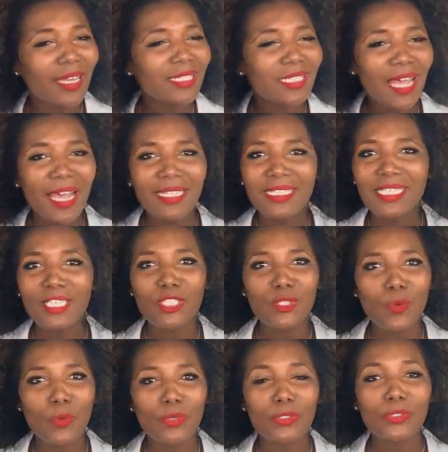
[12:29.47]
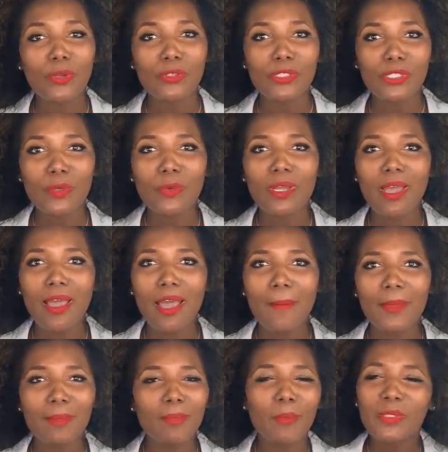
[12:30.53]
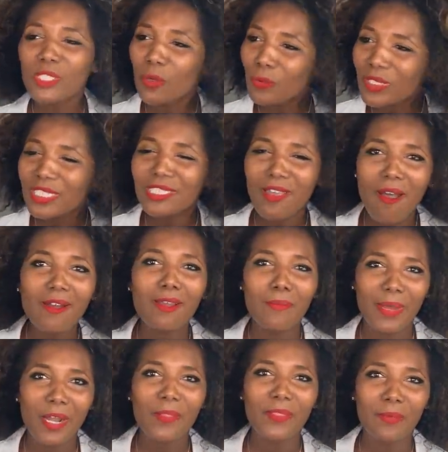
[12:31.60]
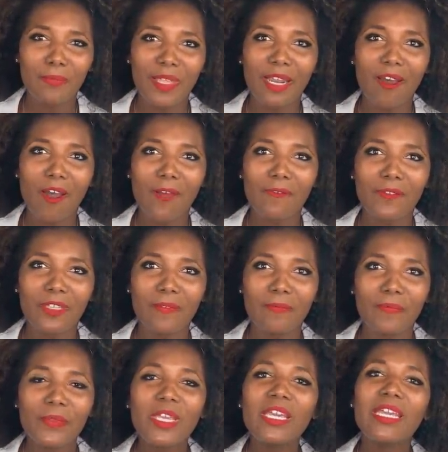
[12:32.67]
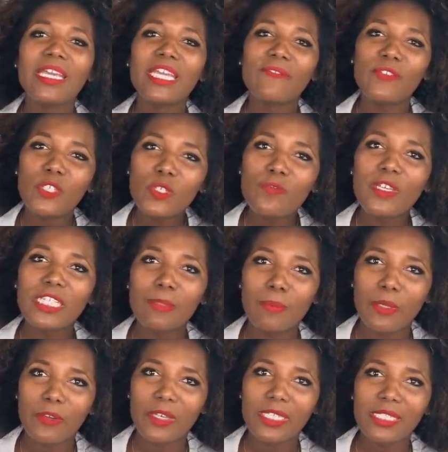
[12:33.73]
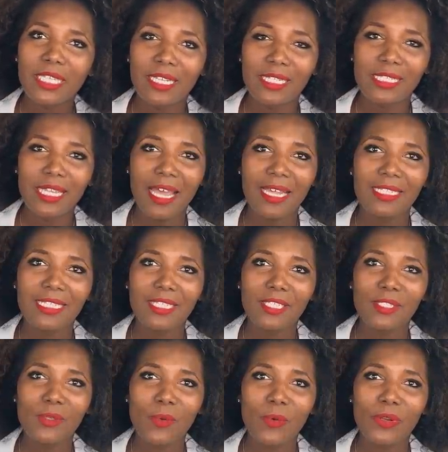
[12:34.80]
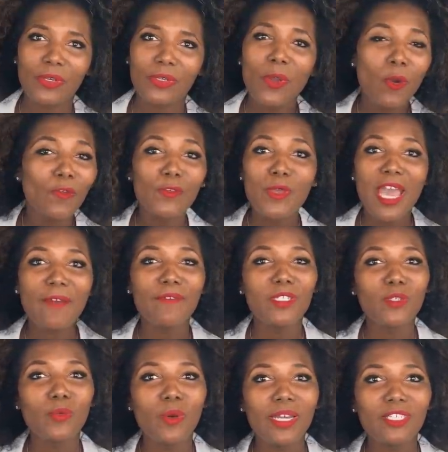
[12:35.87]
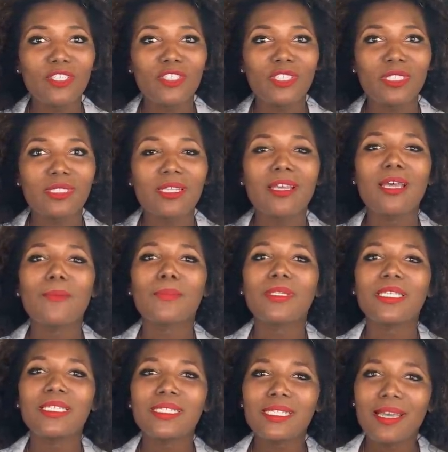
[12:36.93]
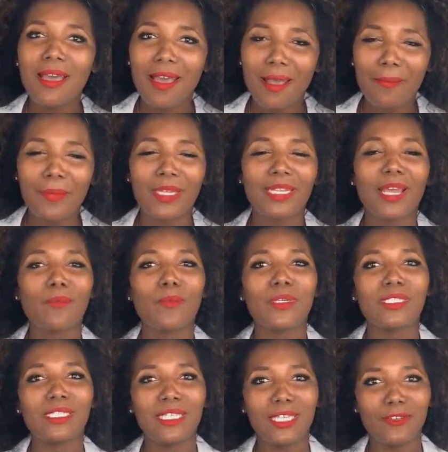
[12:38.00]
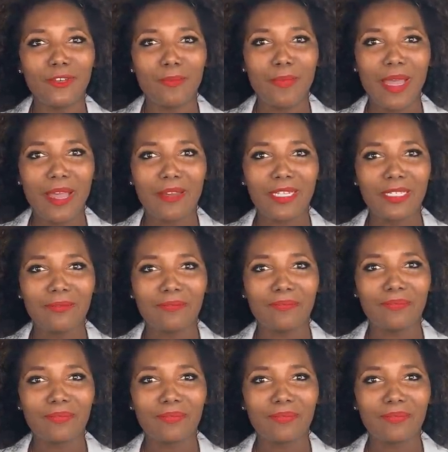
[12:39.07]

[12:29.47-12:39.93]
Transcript: Anxiety disorders are so common, but we don't really talk about them that often. If you've experienced an anxiety disorder, or if you have any questions, please comment. I want to hear about it.